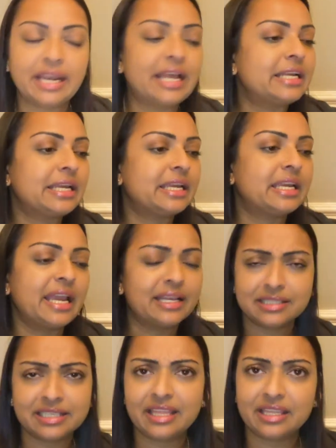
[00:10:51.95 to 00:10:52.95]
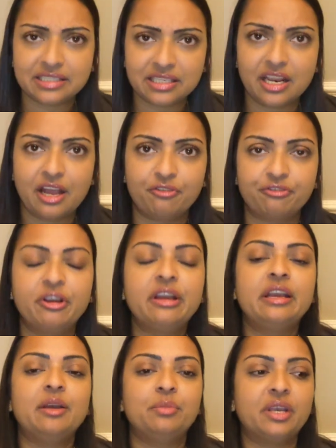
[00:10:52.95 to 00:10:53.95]
And I can't say this enough,
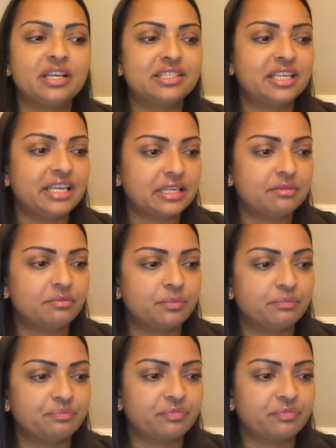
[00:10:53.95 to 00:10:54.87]
because it